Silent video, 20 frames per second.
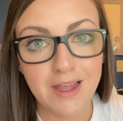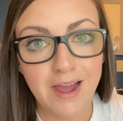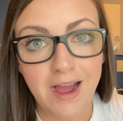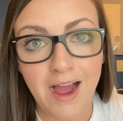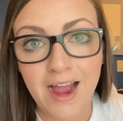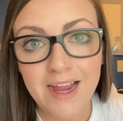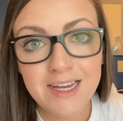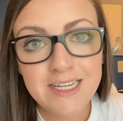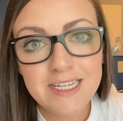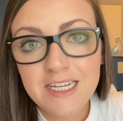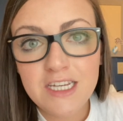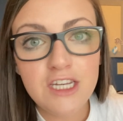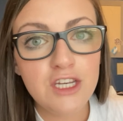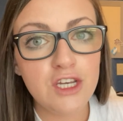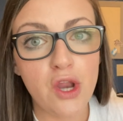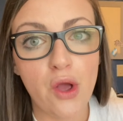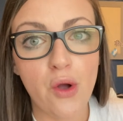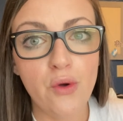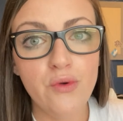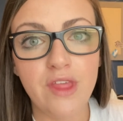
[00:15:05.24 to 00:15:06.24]
I didn't
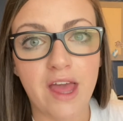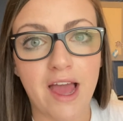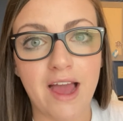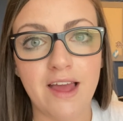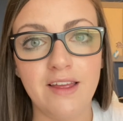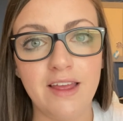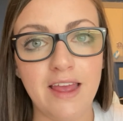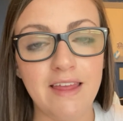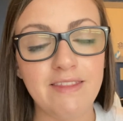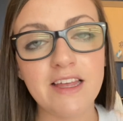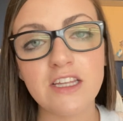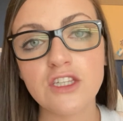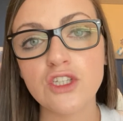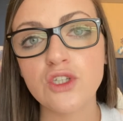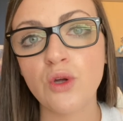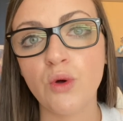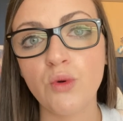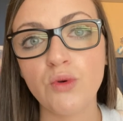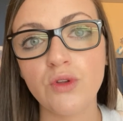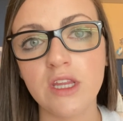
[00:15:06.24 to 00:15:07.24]
know that, and that's
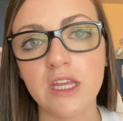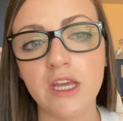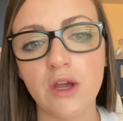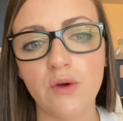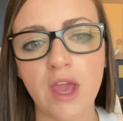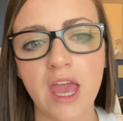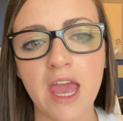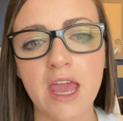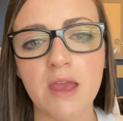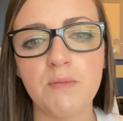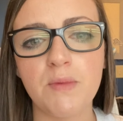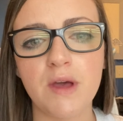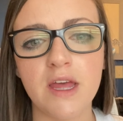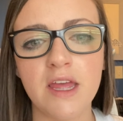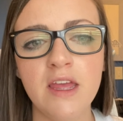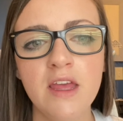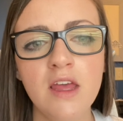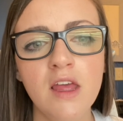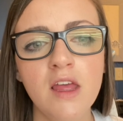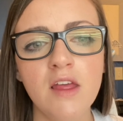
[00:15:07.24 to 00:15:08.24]
totally okay,
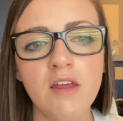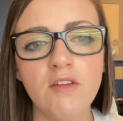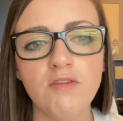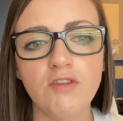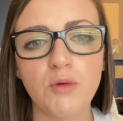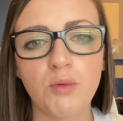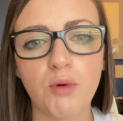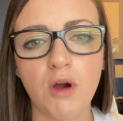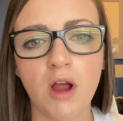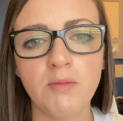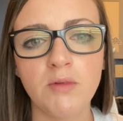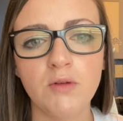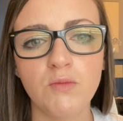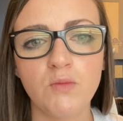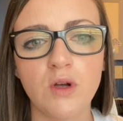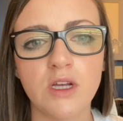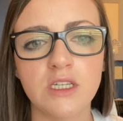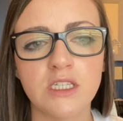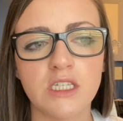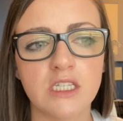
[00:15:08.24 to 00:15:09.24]
but the problem
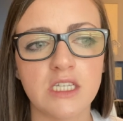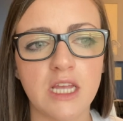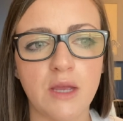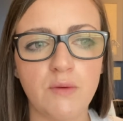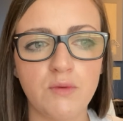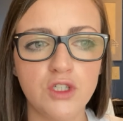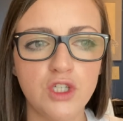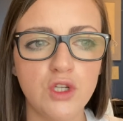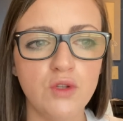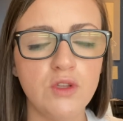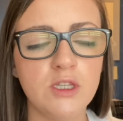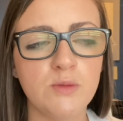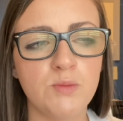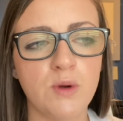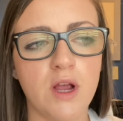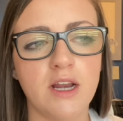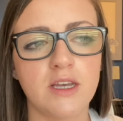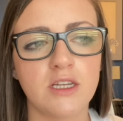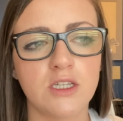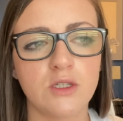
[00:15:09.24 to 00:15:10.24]
was is i would do these
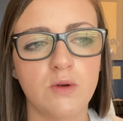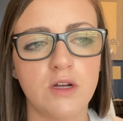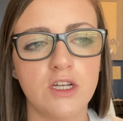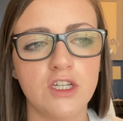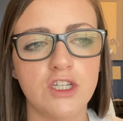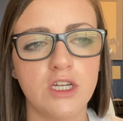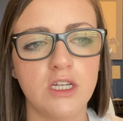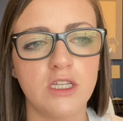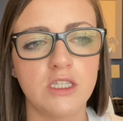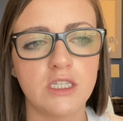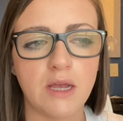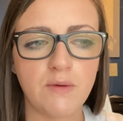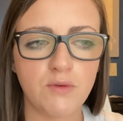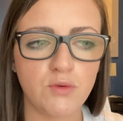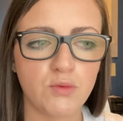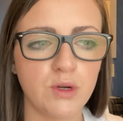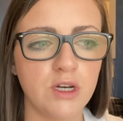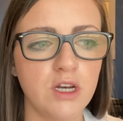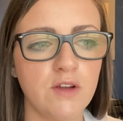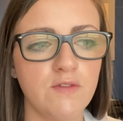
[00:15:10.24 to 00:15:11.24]
practice questions i would
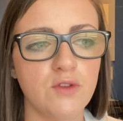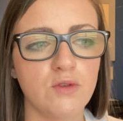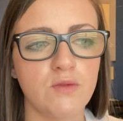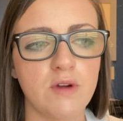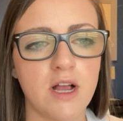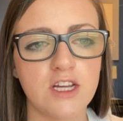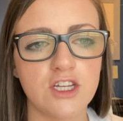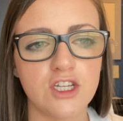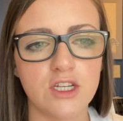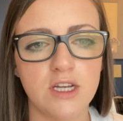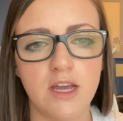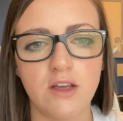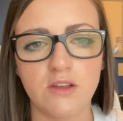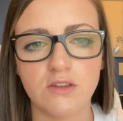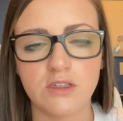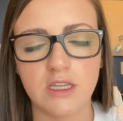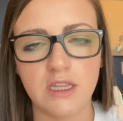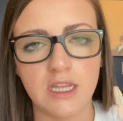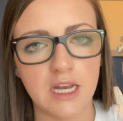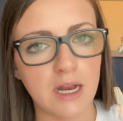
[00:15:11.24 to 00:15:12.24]
read over the rationales
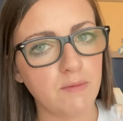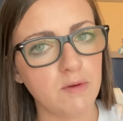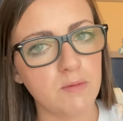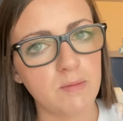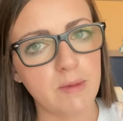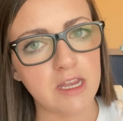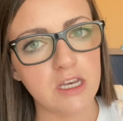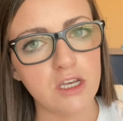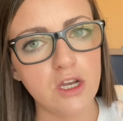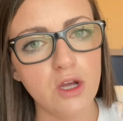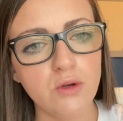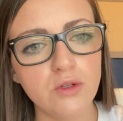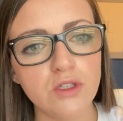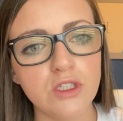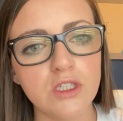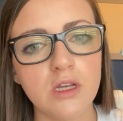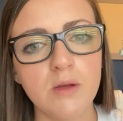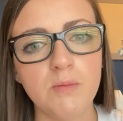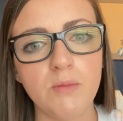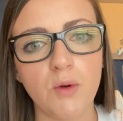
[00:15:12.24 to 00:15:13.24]
and then i would make
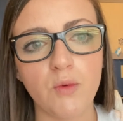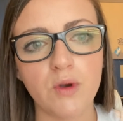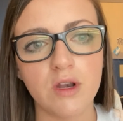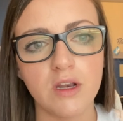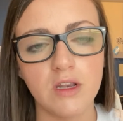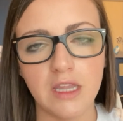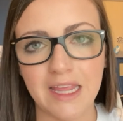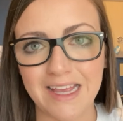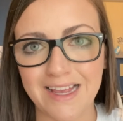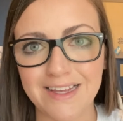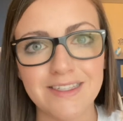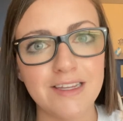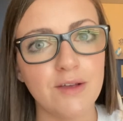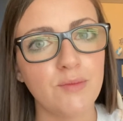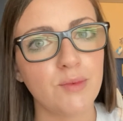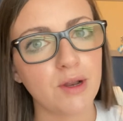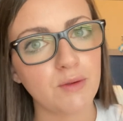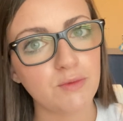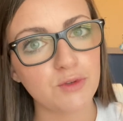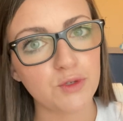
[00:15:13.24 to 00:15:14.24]
notes but when like i said
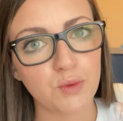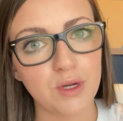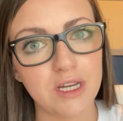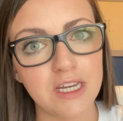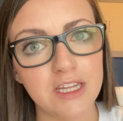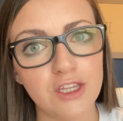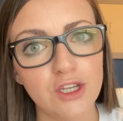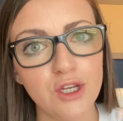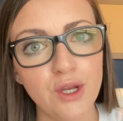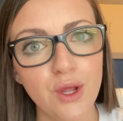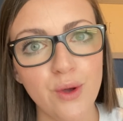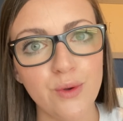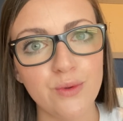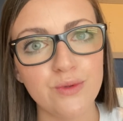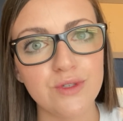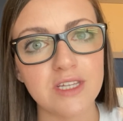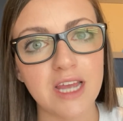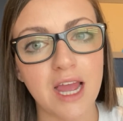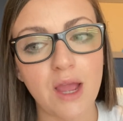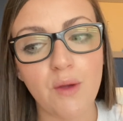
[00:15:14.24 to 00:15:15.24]
when i was reading the
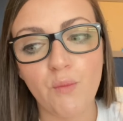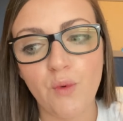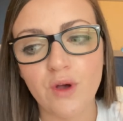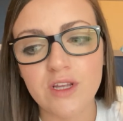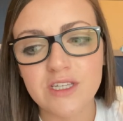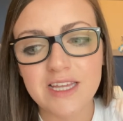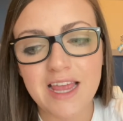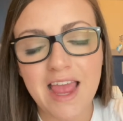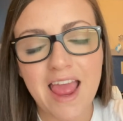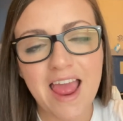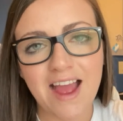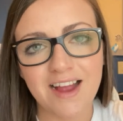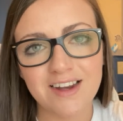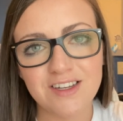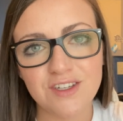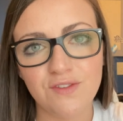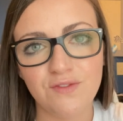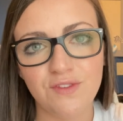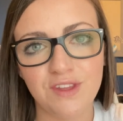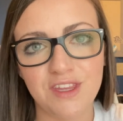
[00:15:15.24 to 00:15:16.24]
notes i wasn't
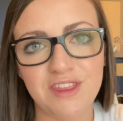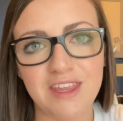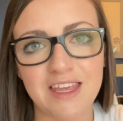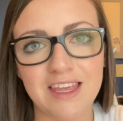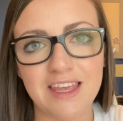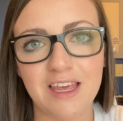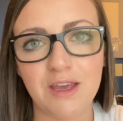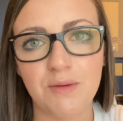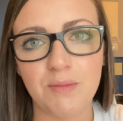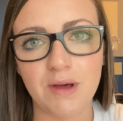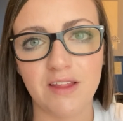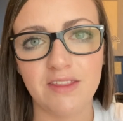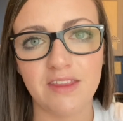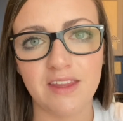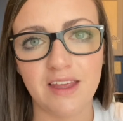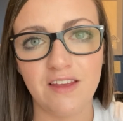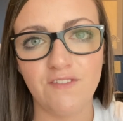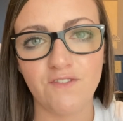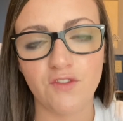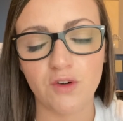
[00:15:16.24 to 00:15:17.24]
actively thinking about
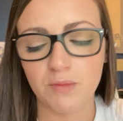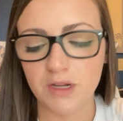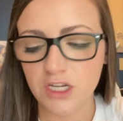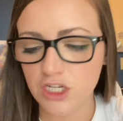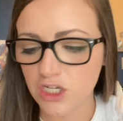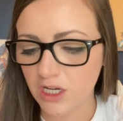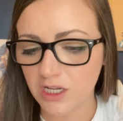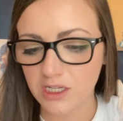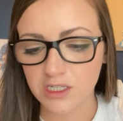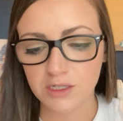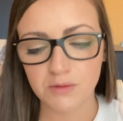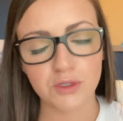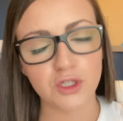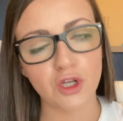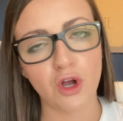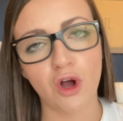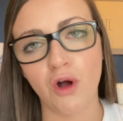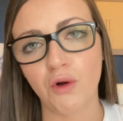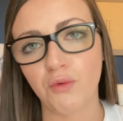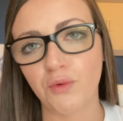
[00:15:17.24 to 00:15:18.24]
that information because it was
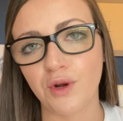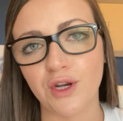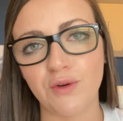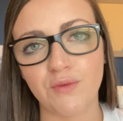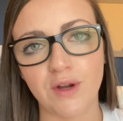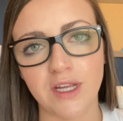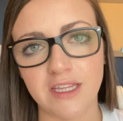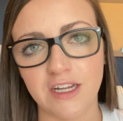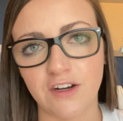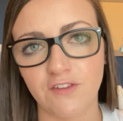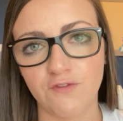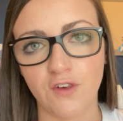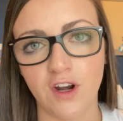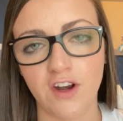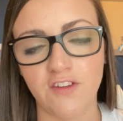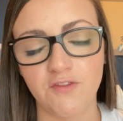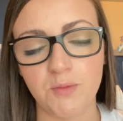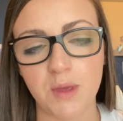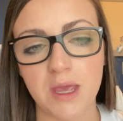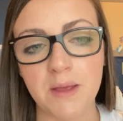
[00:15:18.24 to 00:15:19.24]
all written right there in front
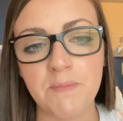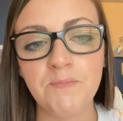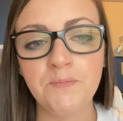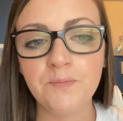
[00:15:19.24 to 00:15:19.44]
of me